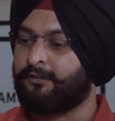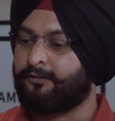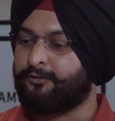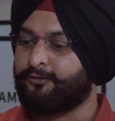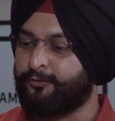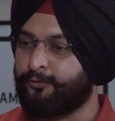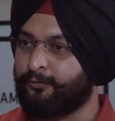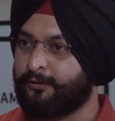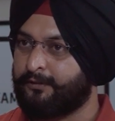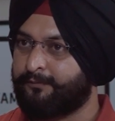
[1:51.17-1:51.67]

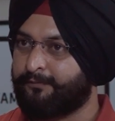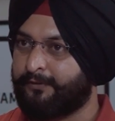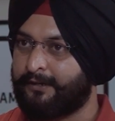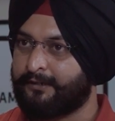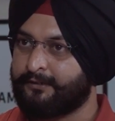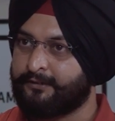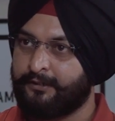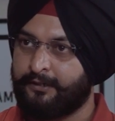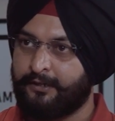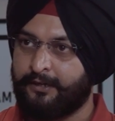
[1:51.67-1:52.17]
so you can
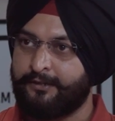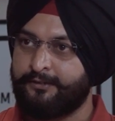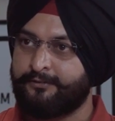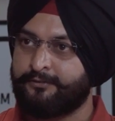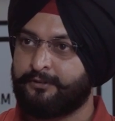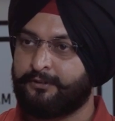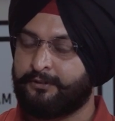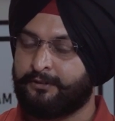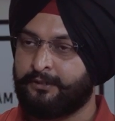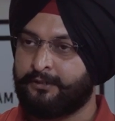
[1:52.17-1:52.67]

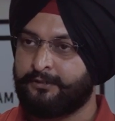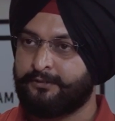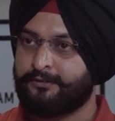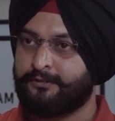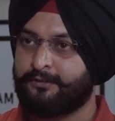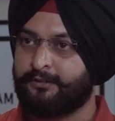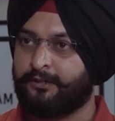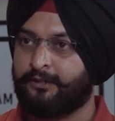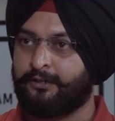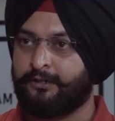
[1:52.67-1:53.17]
fractionalize
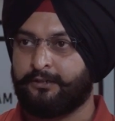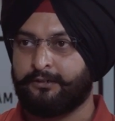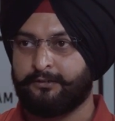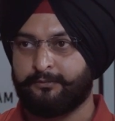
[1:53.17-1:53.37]
this